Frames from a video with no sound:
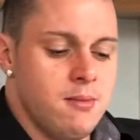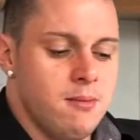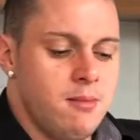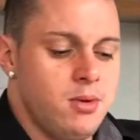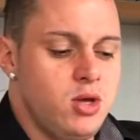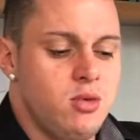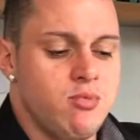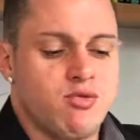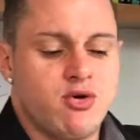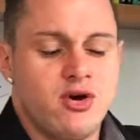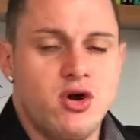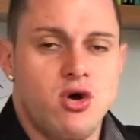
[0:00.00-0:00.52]
but
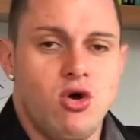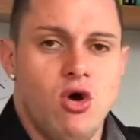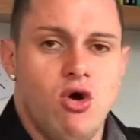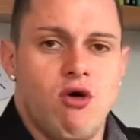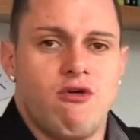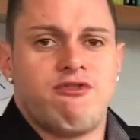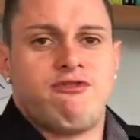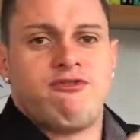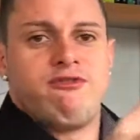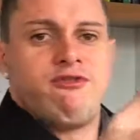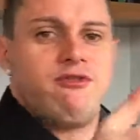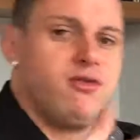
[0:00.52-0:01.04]
you print
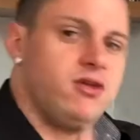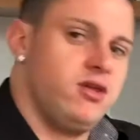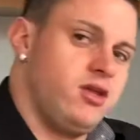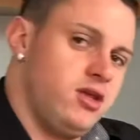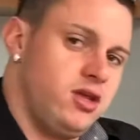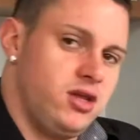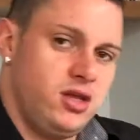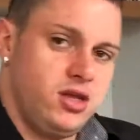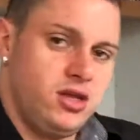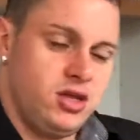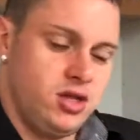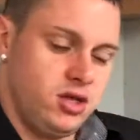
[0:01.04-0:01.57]
off
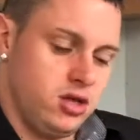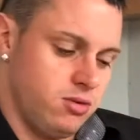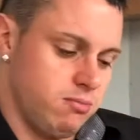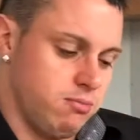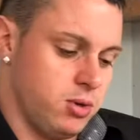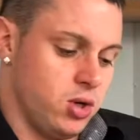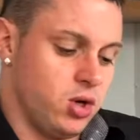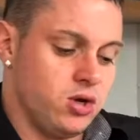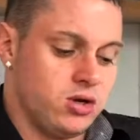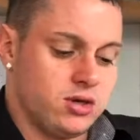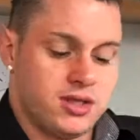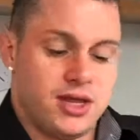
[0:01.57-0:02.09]
your
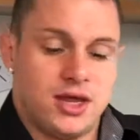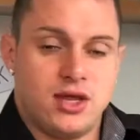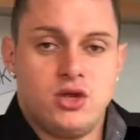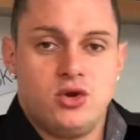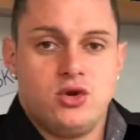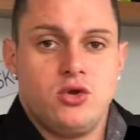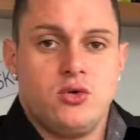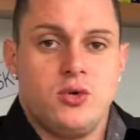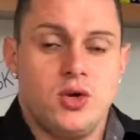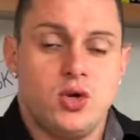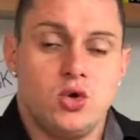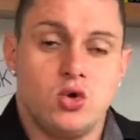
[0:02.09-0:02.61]
book that you're
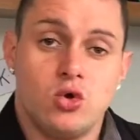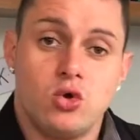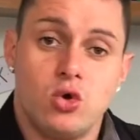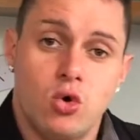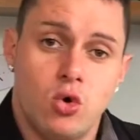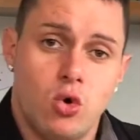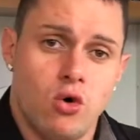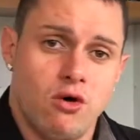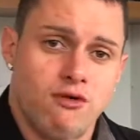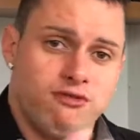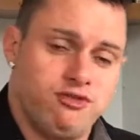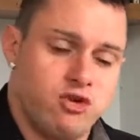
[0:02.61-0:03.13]
doing,
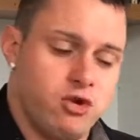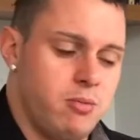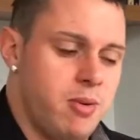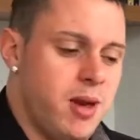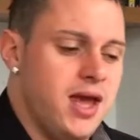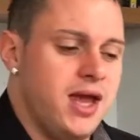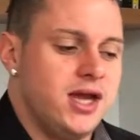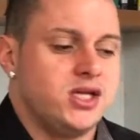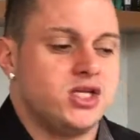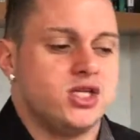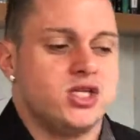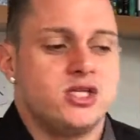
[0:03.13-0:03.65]
or a few
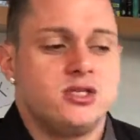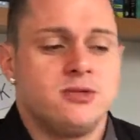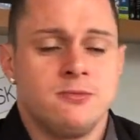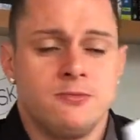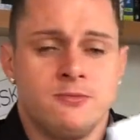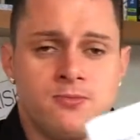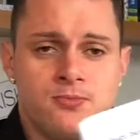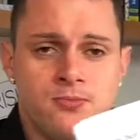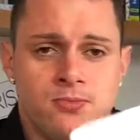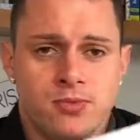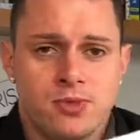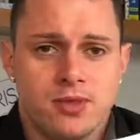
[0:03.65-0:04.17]
pages,
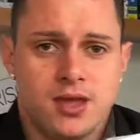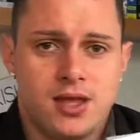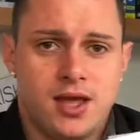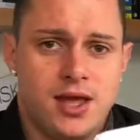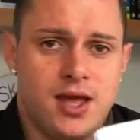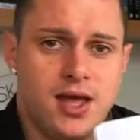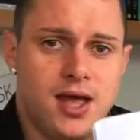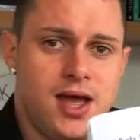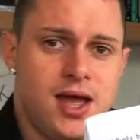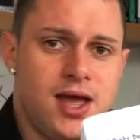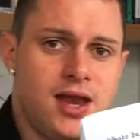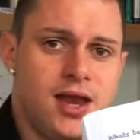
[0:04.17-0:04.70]

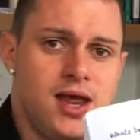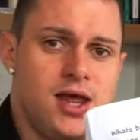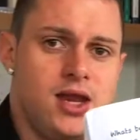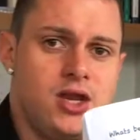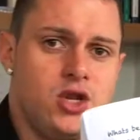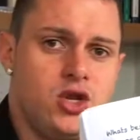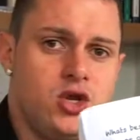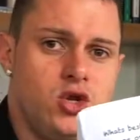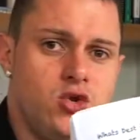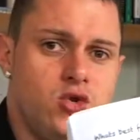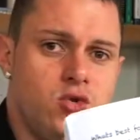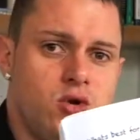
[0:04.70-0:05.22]
and
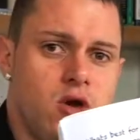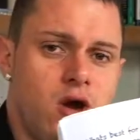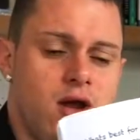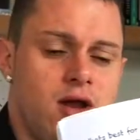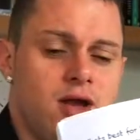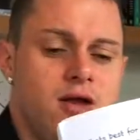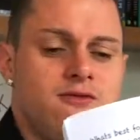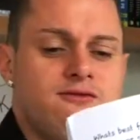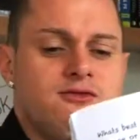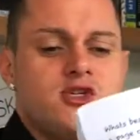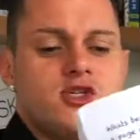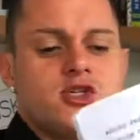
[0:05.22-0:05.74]
then you
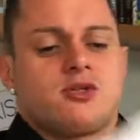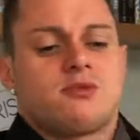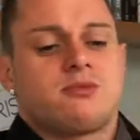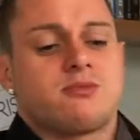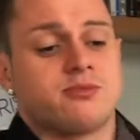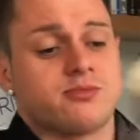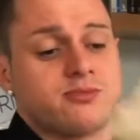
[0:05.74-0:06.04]
kind of just